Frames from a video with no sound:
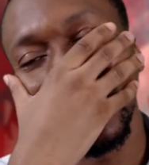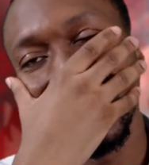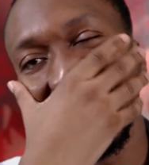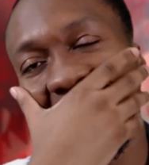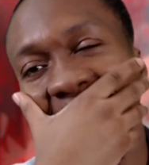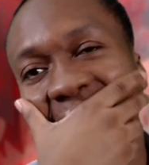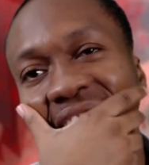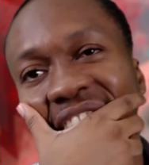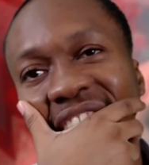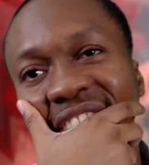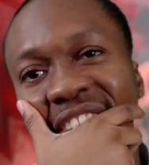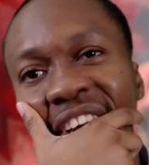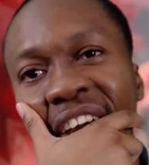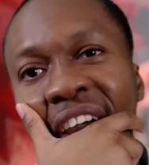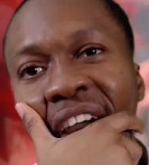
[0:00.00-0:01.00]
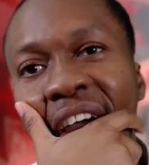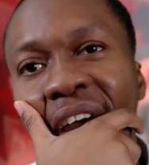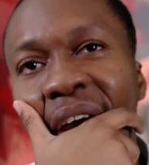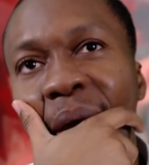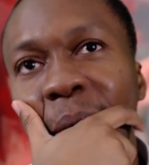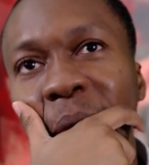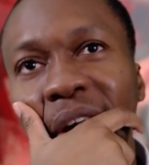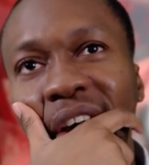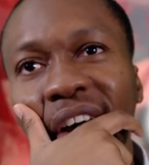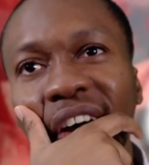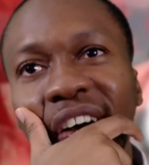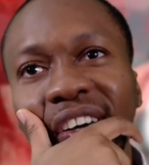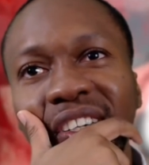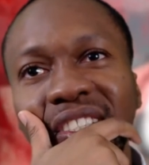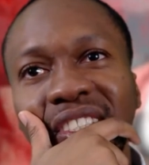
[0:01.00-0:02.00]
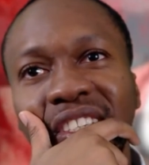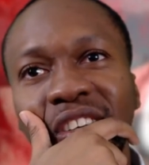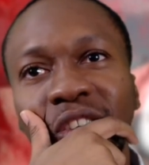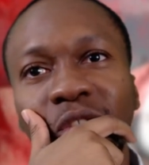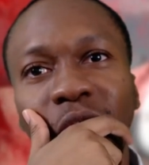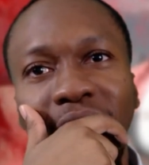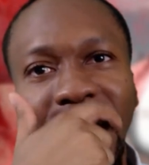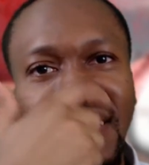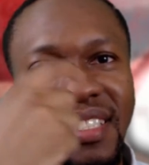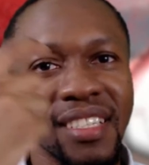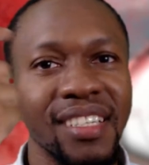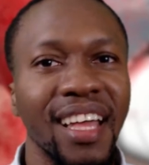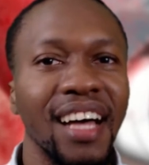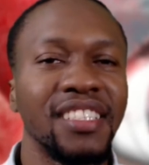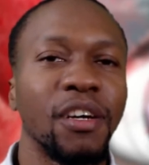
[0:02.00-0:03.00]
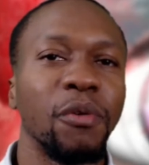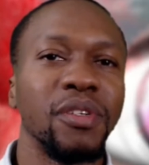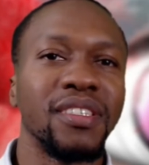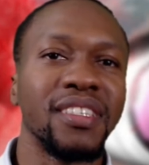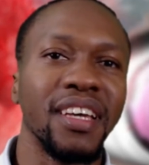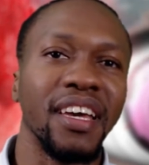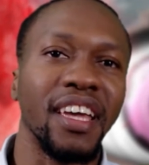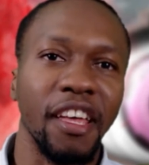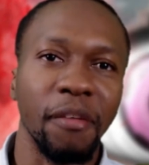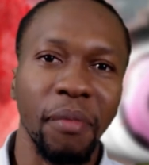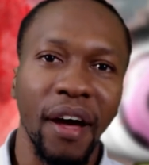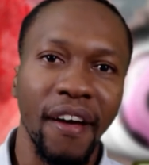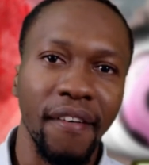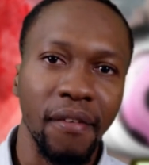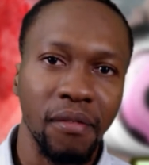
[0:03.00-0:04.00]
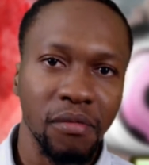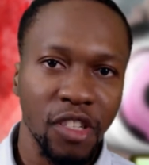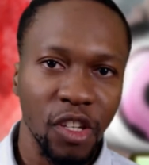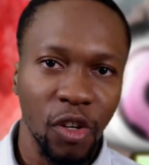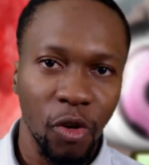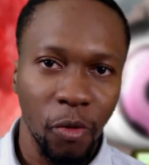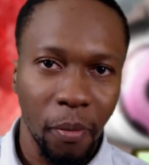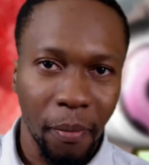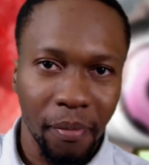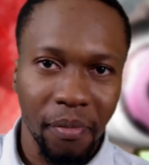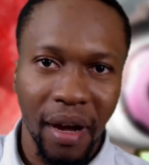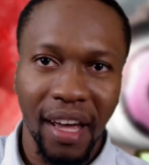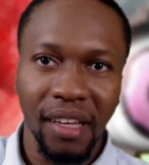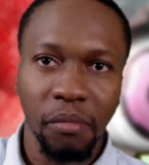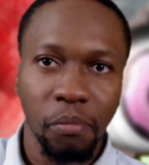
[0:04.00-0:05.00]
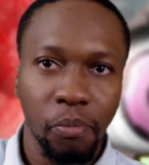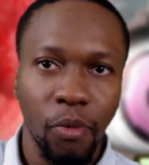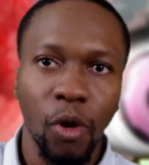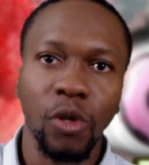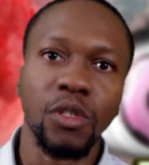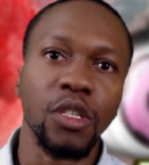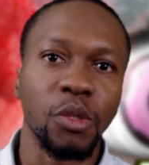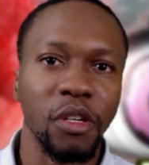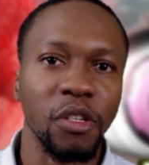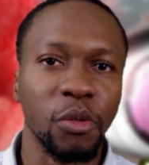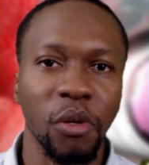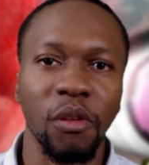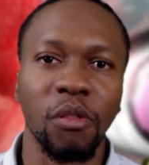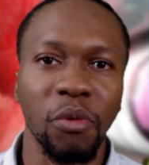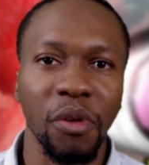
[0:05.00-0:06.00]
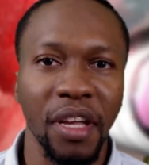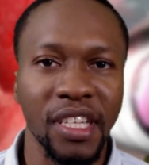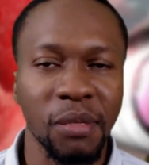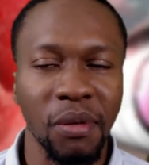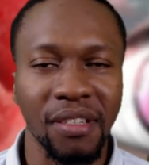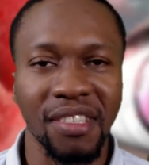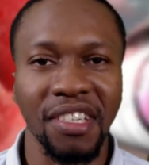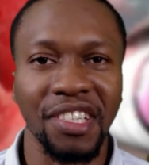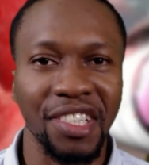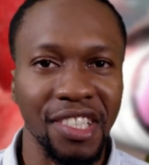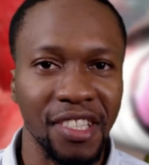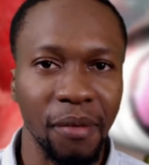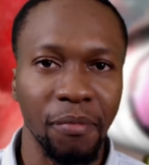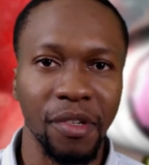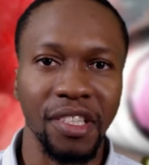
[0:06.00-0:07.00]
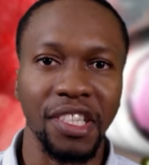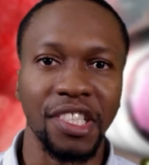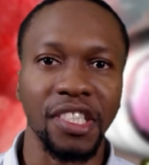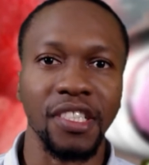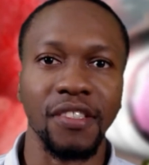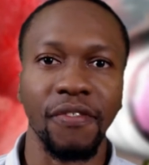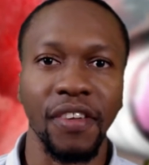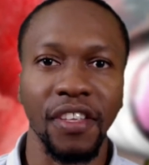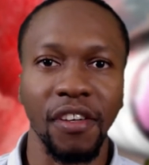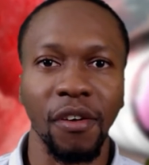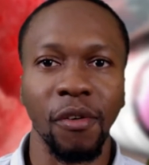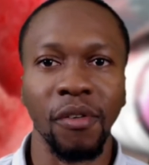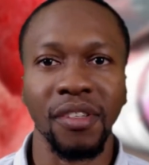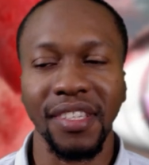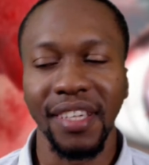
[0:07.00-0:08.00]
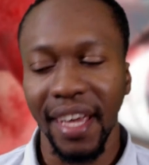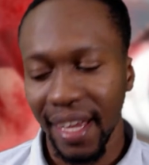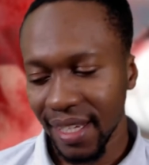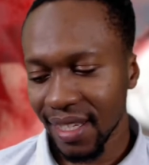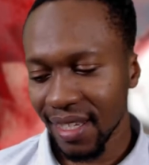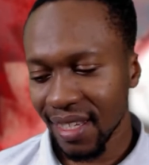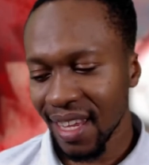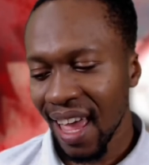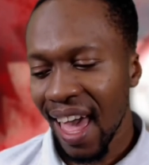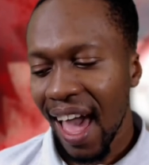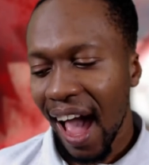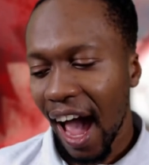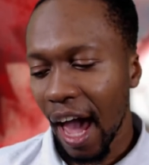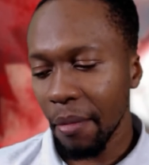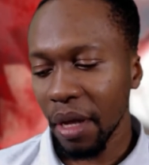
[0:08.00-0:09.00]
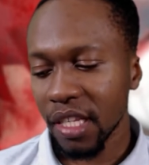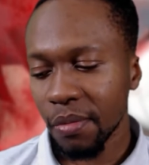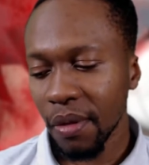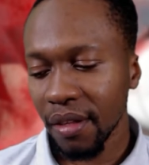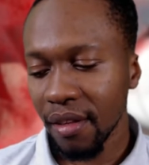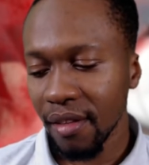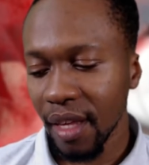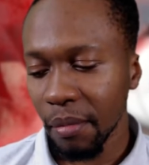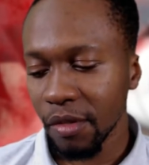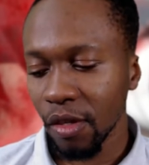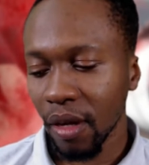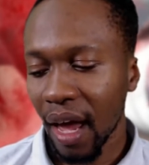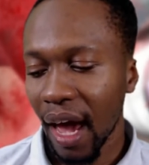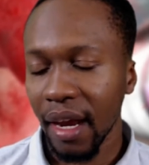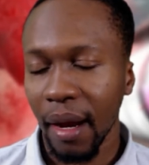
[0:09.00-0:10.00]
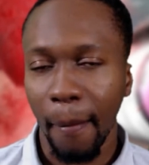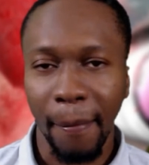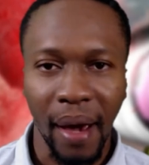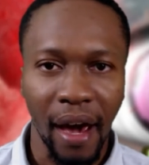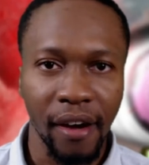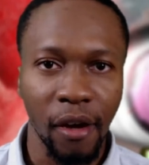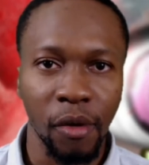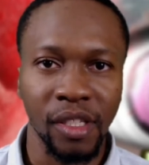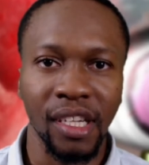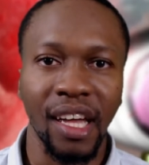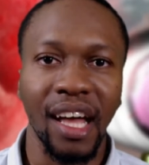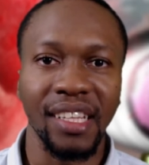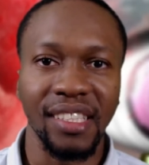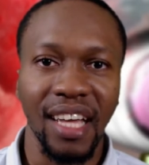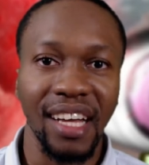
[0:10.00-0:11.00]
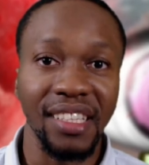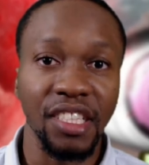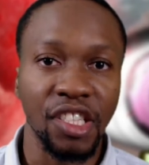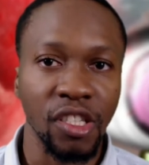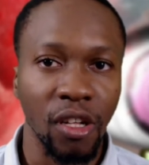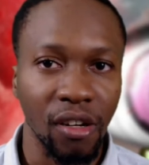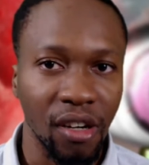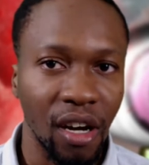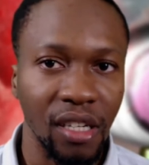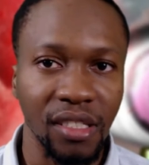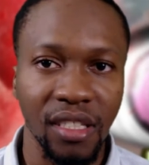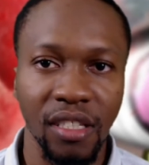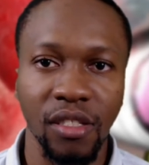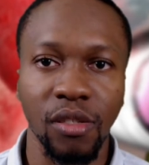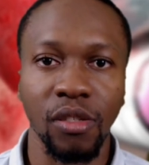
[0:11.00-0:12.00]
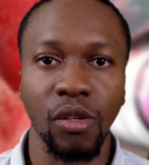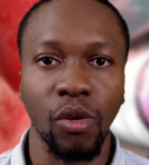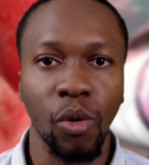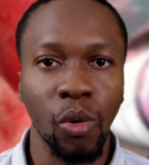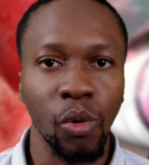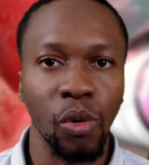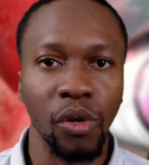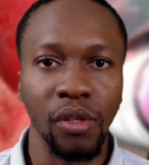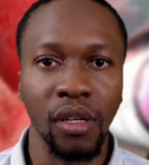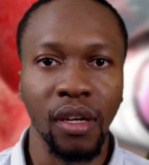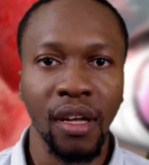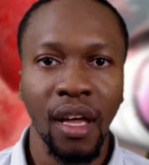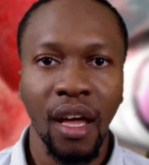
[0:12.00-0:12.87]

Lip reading: jeez. Because granted, as I was saying in my, you know, my Boruto 2023 expectations and predictions video, yes, I'm expecting them to kind of pad out and add additional content to the code